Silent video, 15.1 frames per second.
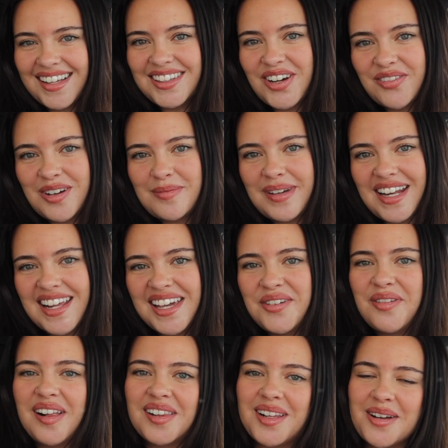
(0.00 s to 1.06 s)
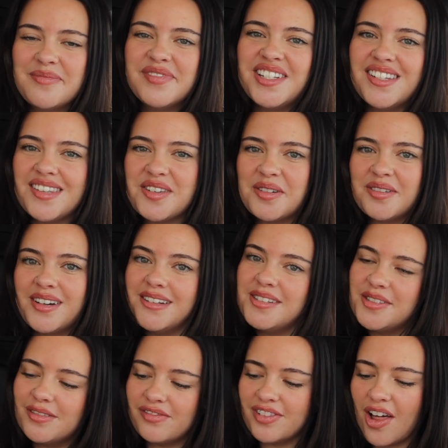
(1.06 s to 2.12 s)
Hello everybody, welcome to a
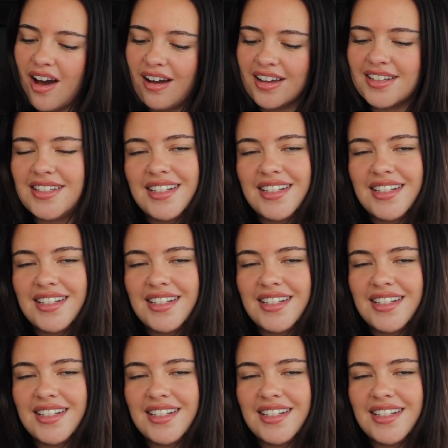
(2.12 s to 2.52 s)
new vlog.